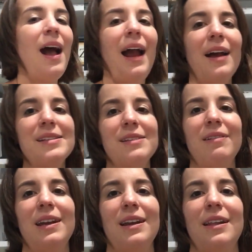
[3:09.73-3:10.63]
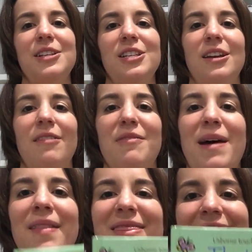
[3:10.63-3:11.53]
I also wanted to let you know
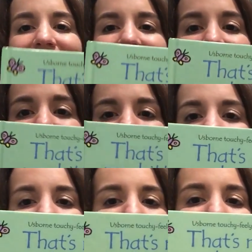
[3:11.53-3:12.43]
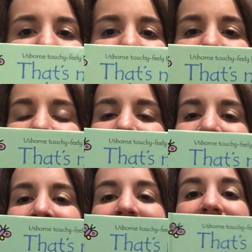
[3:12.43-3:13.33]
about the That's Not My series.
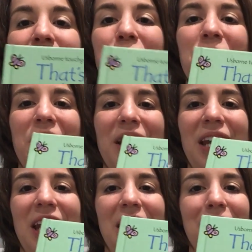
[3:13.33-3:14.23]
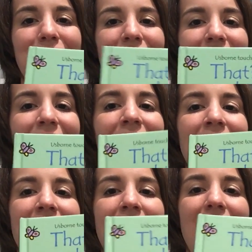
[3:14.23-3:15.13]
This is a really cute one.
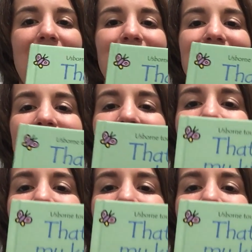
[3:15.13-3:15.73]
So